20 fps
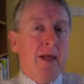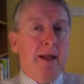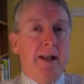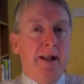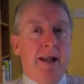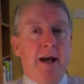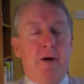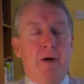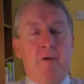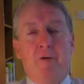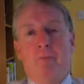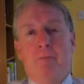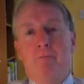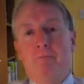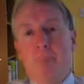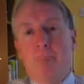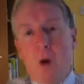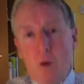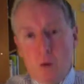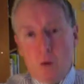Now,
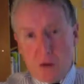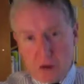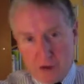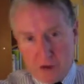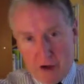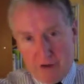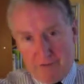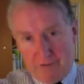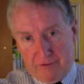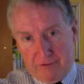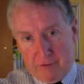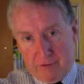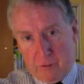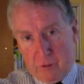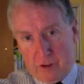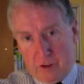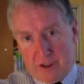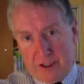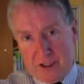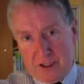most often
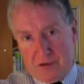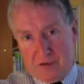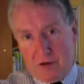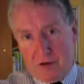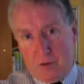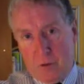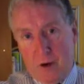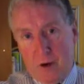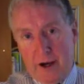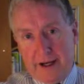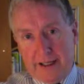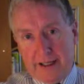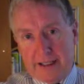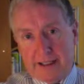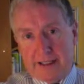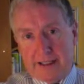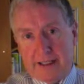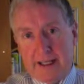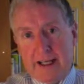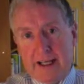what this
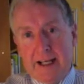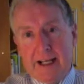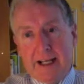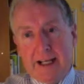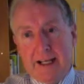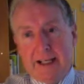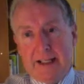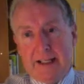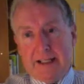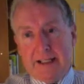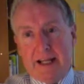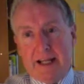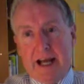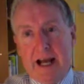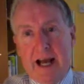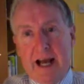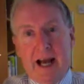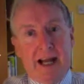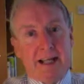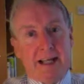requires is
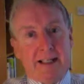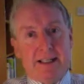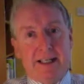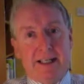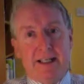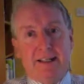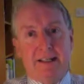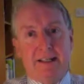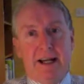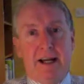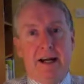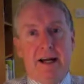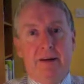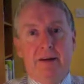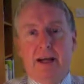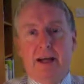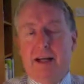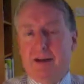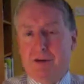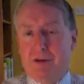that I sit
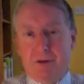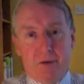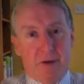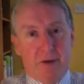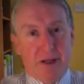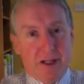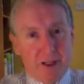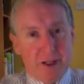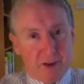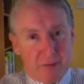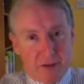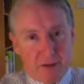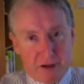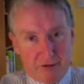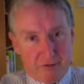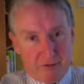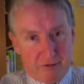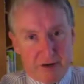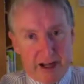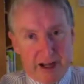down and do a little bit
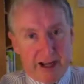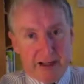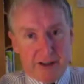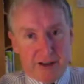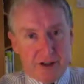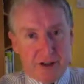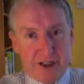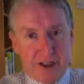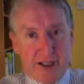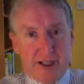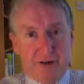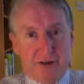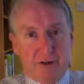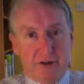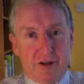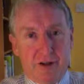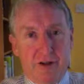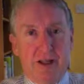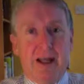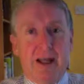of
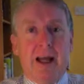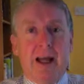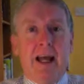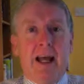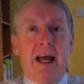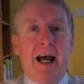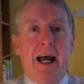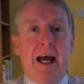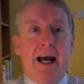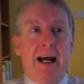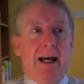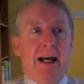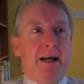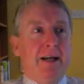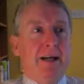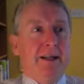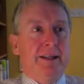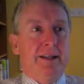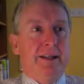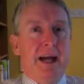re-engineering,
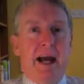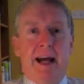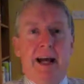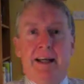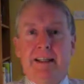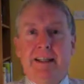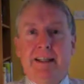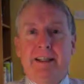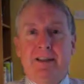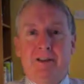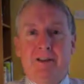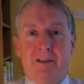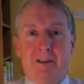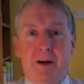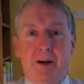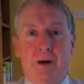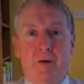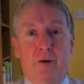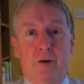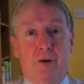and I need to
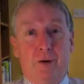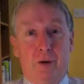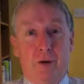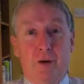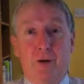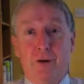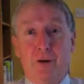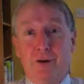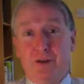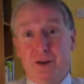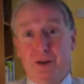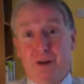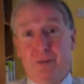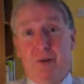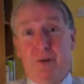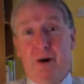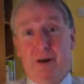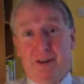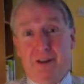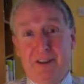go and look under the
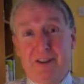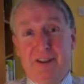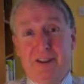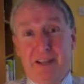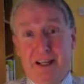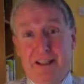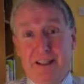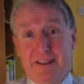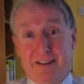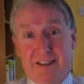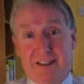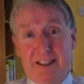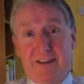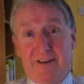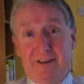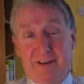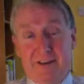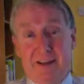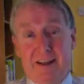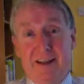bonnet and see if
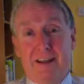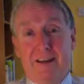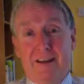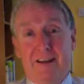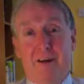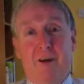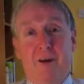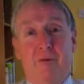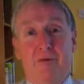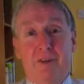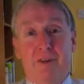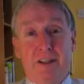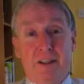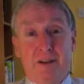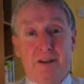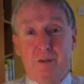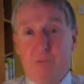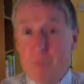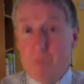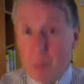there's anything
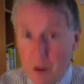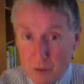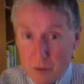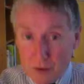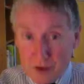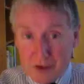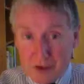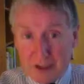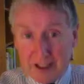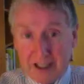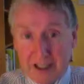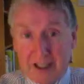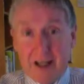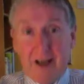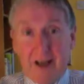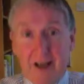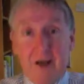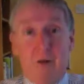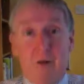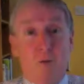obvious. Mostly
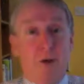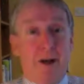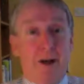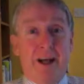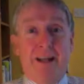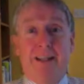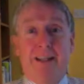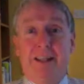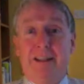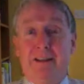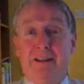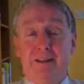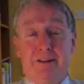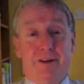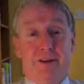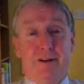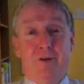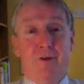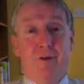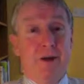what I need to
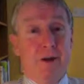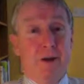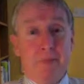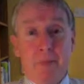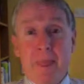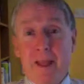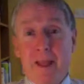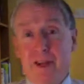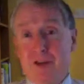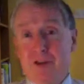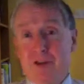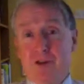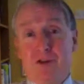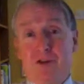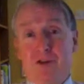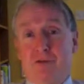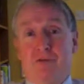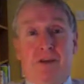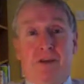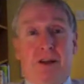do is just
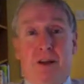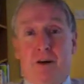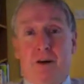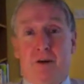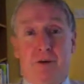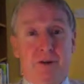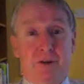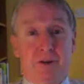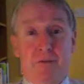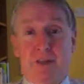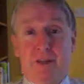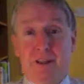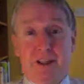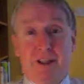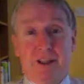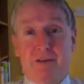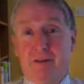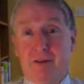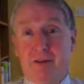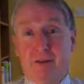to reload the
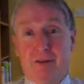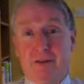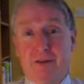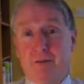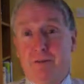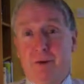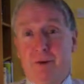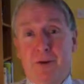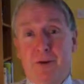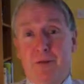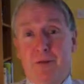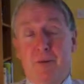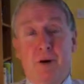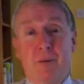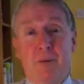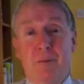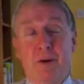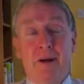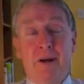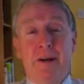materials and put them
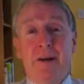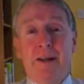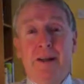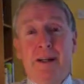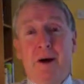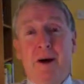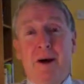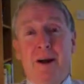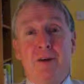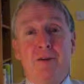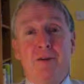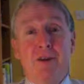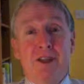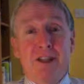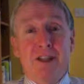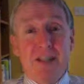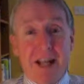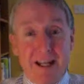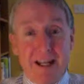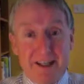up. Now, I
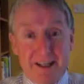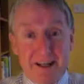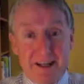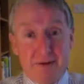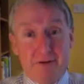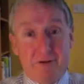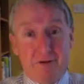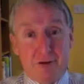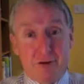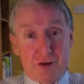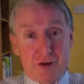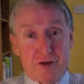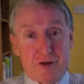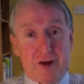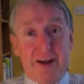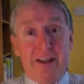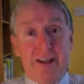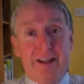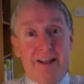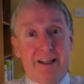understand how
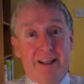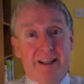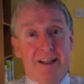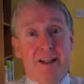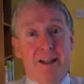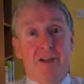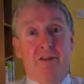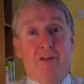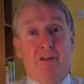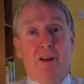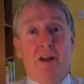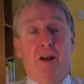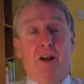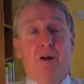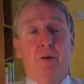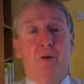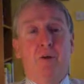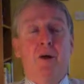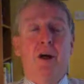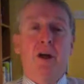frustrating this is for
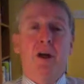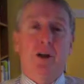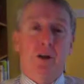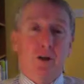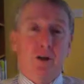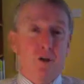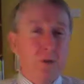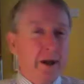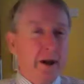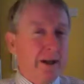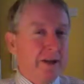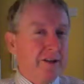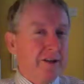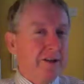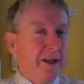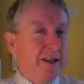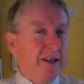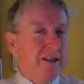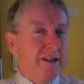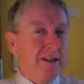you. You may
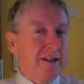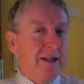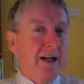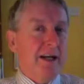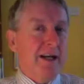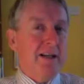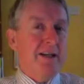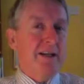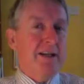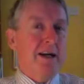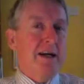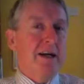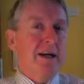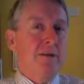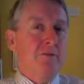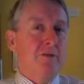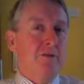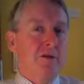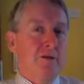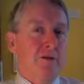set aside
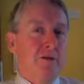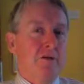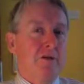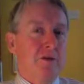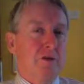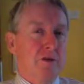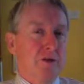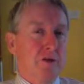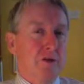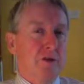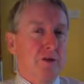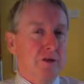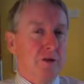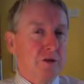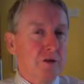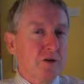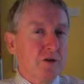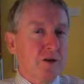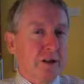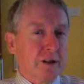time to do your
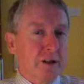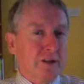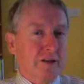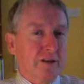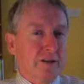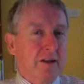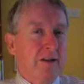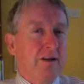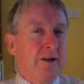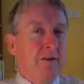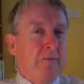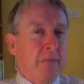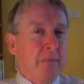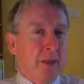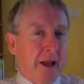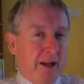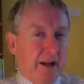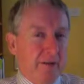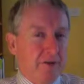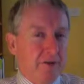studies,
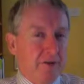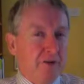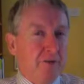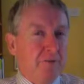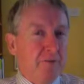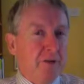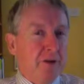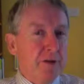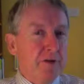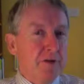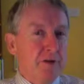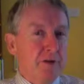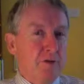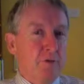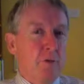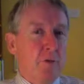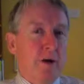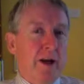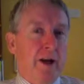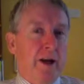and if something doesn't
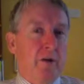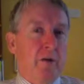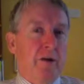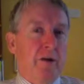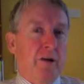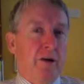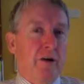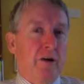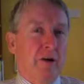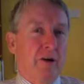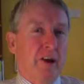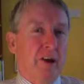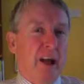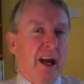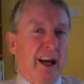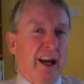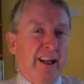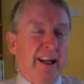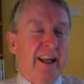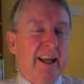work when you're
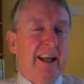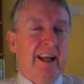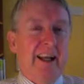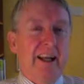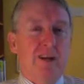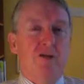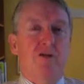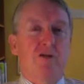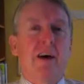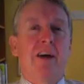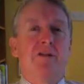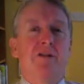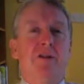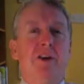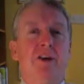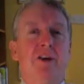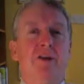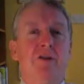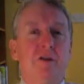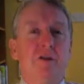online, it drives
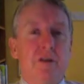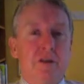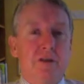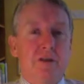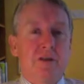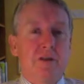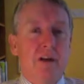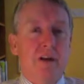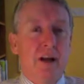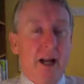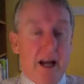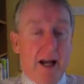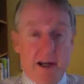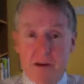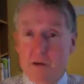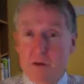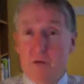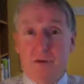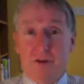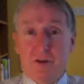you nuts. I
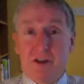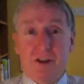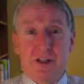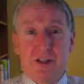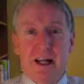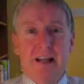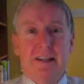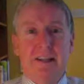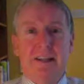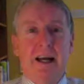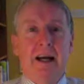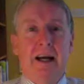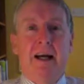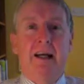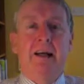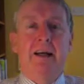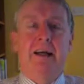do understand that.